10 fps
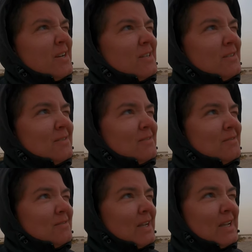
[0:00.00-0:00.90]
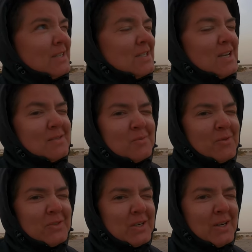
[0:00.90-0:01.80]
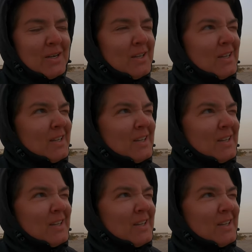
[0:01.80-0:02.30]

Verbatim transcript: And uh, she hasn't moved at all.